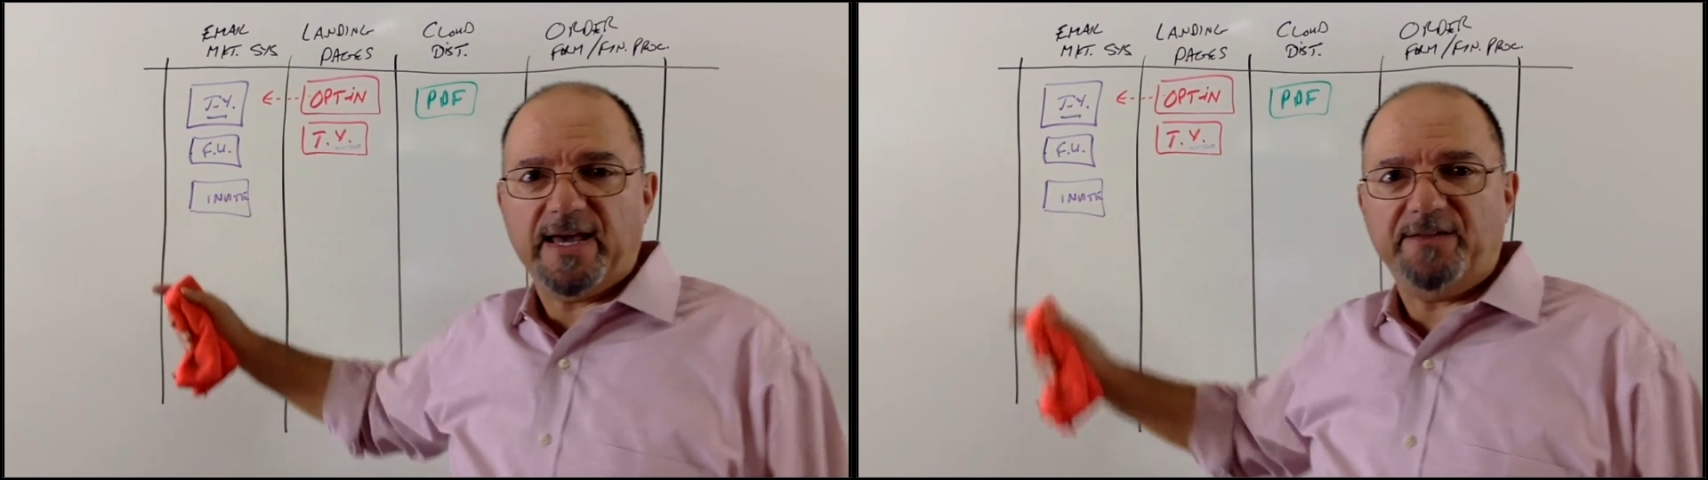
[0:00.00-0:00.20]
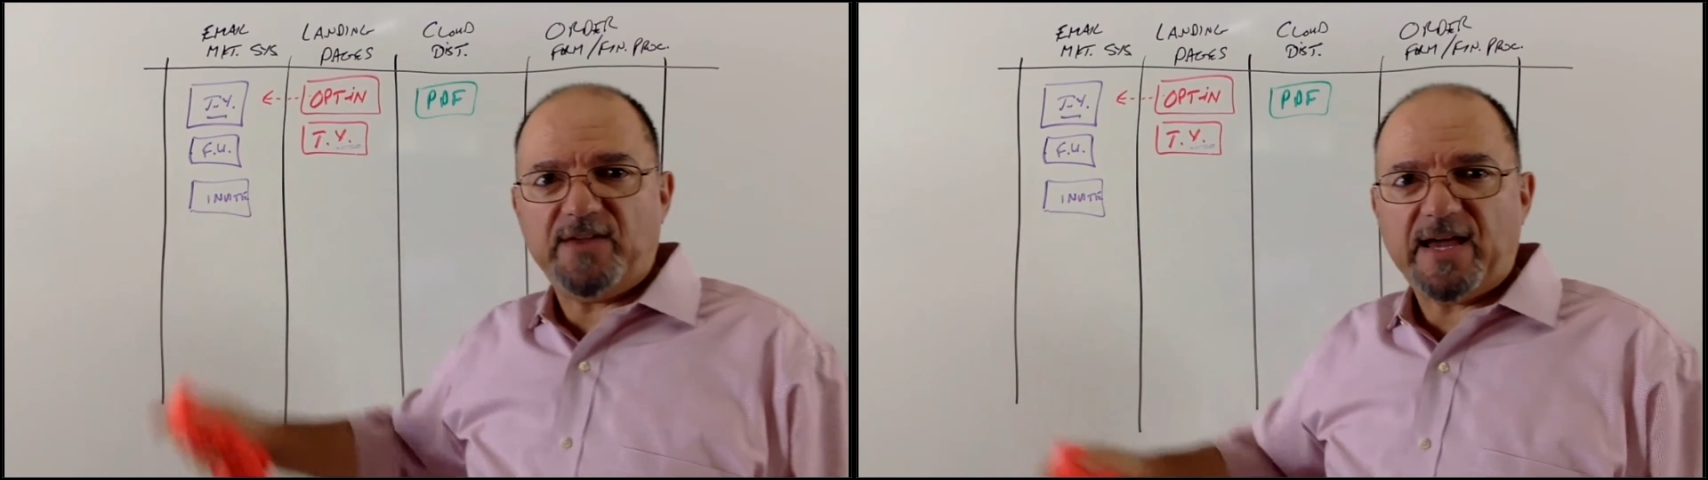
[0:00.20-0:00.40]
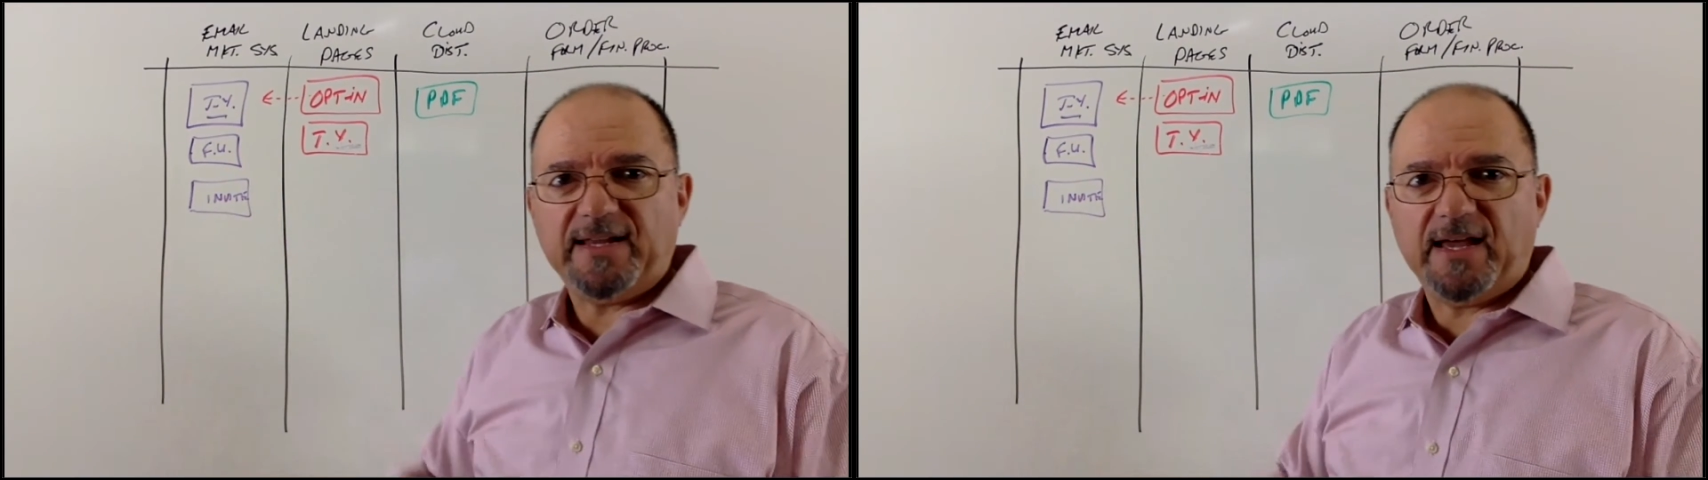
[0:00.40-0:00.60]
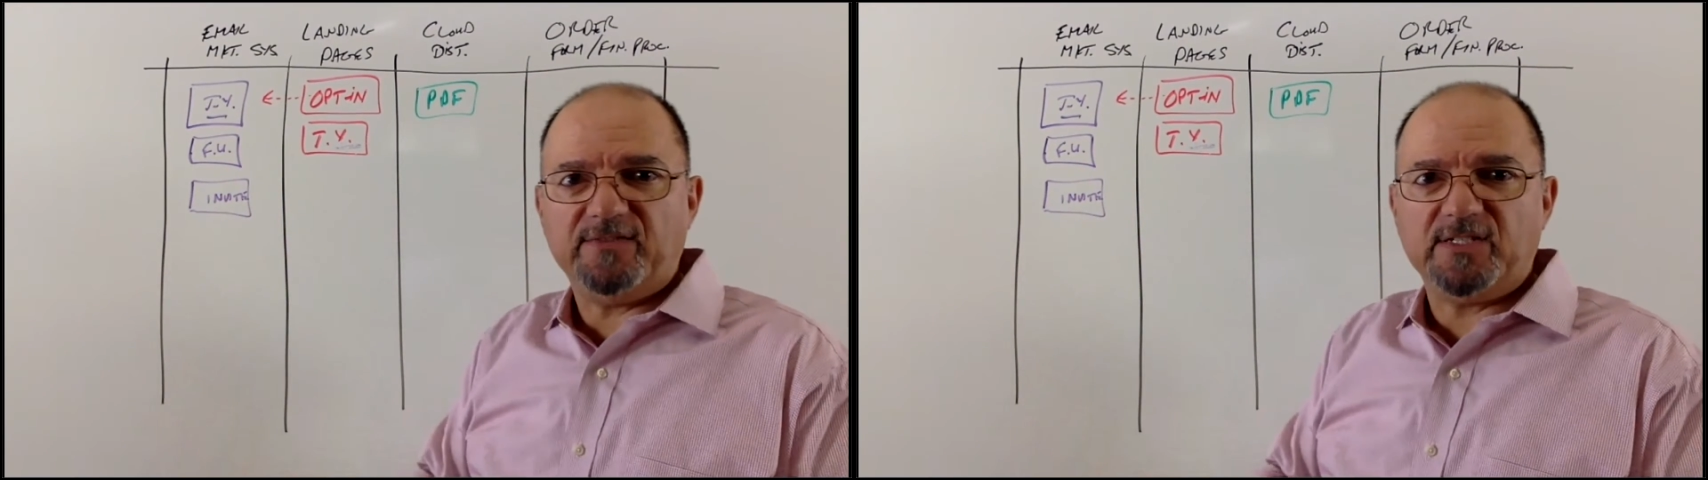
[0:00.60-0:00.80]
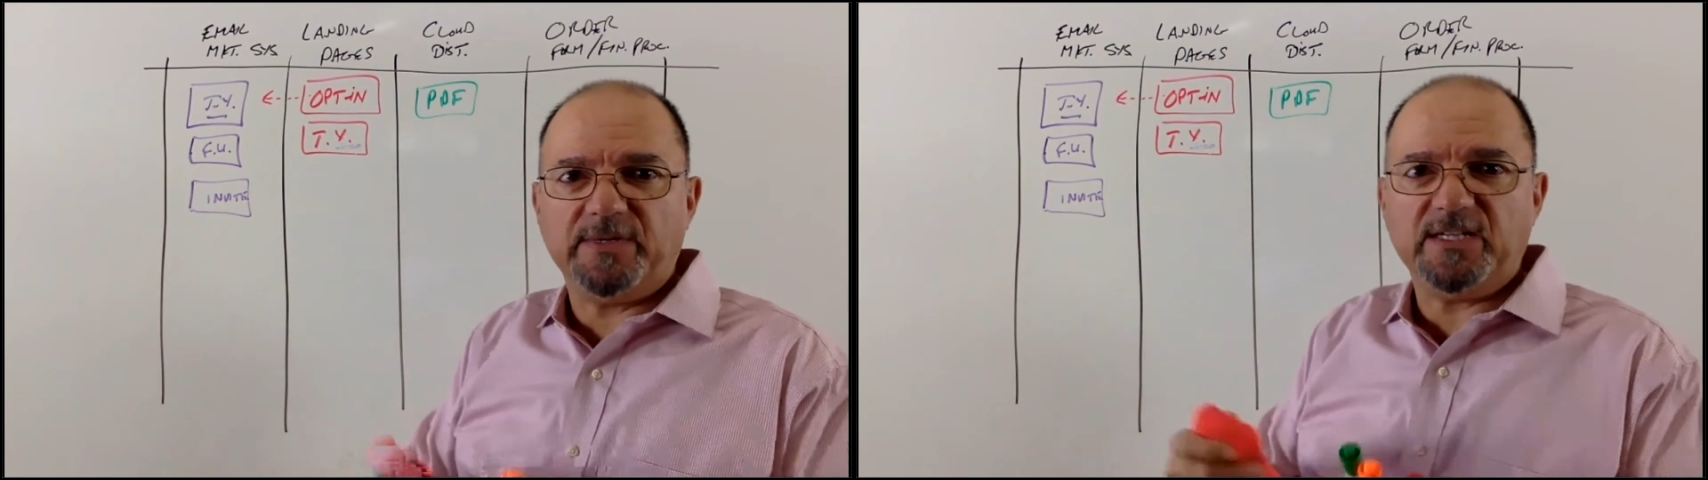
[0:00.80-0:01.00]
And if you had to
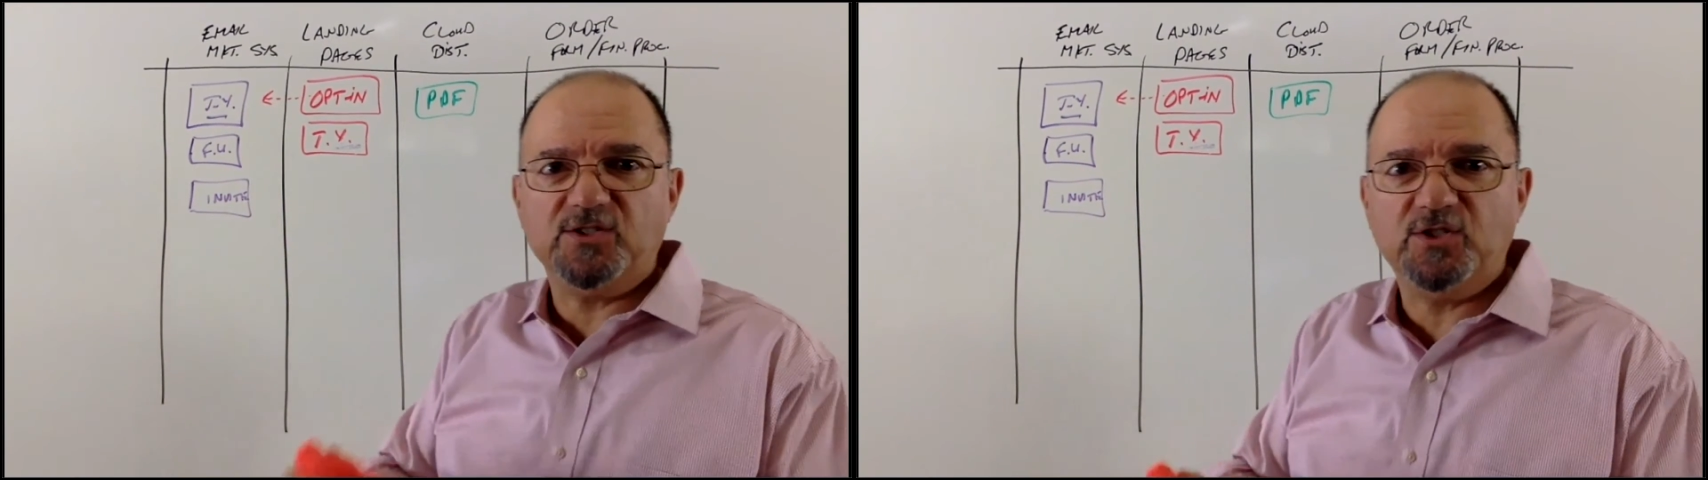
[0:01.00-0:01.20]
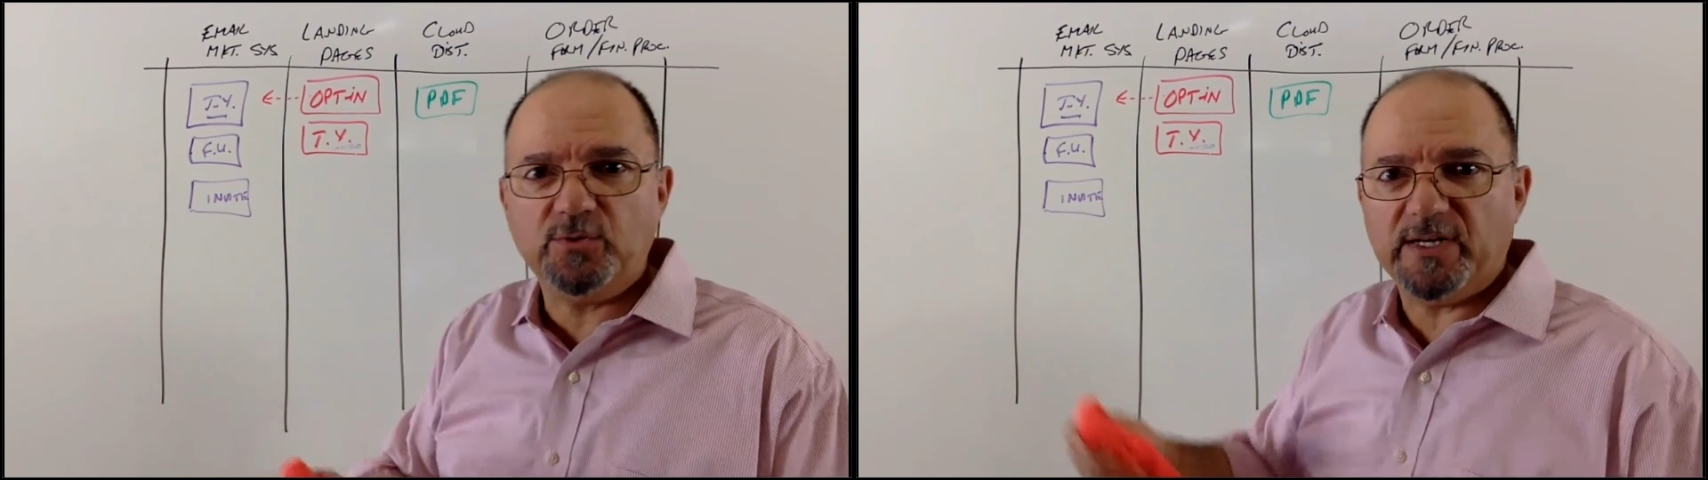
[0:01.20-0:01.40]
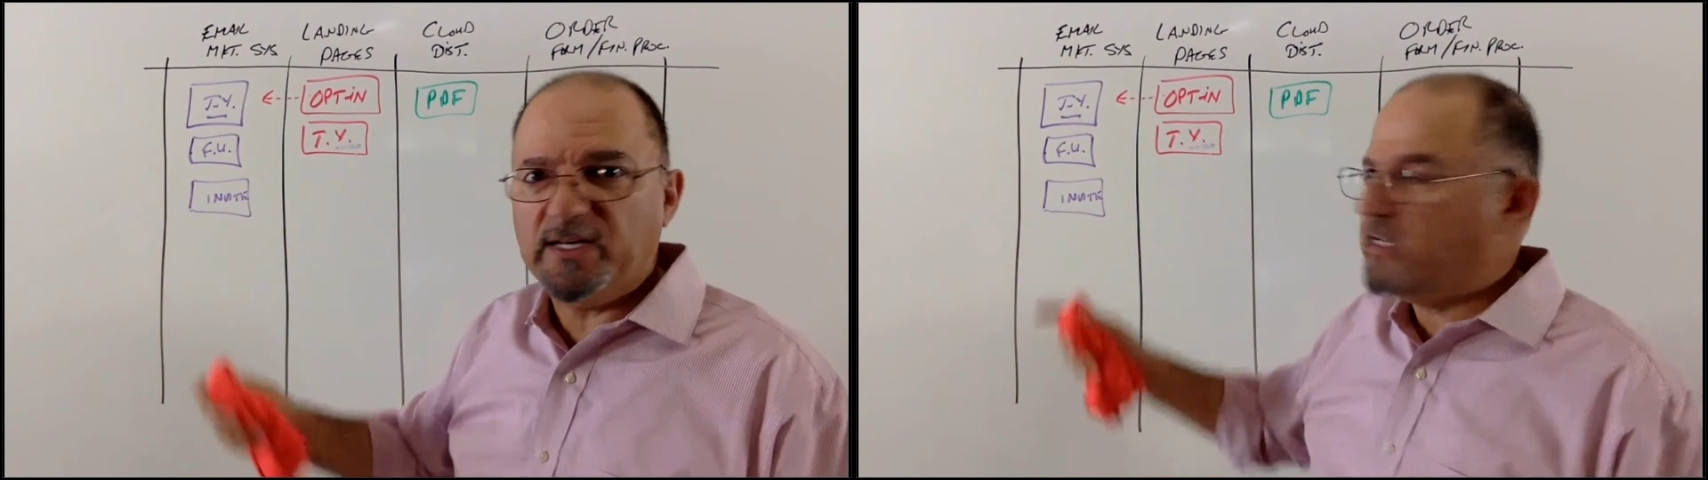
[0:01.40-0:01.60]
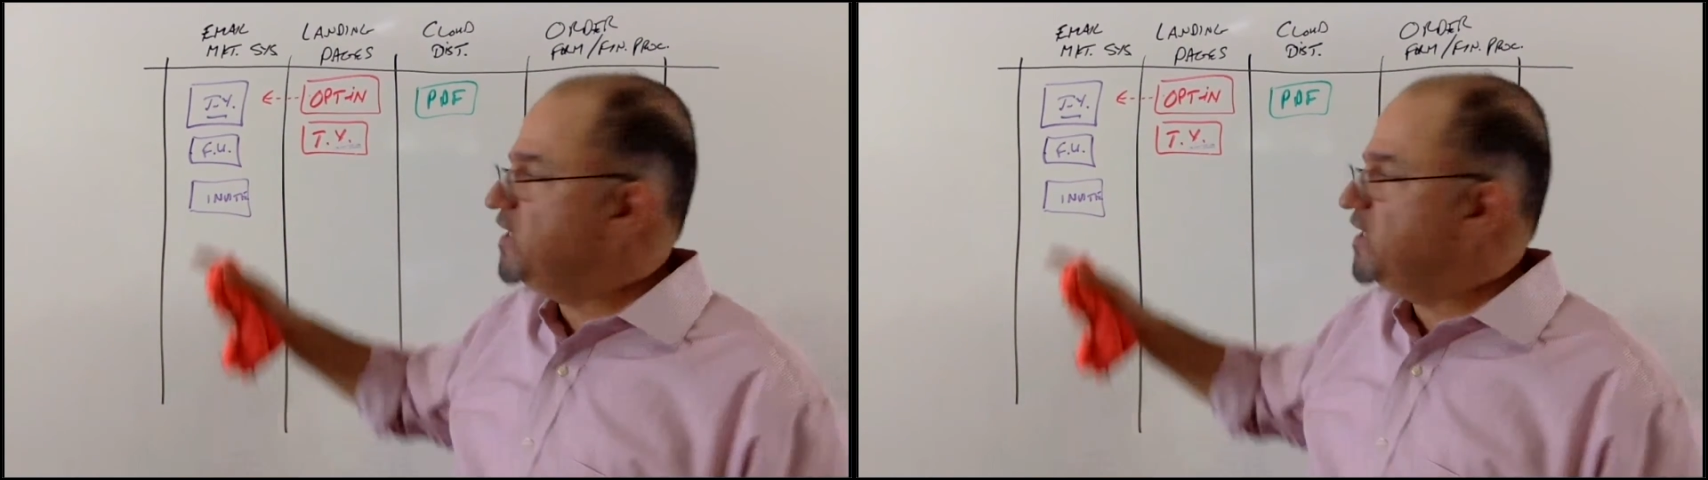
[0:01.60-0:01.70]
have somebody else do it,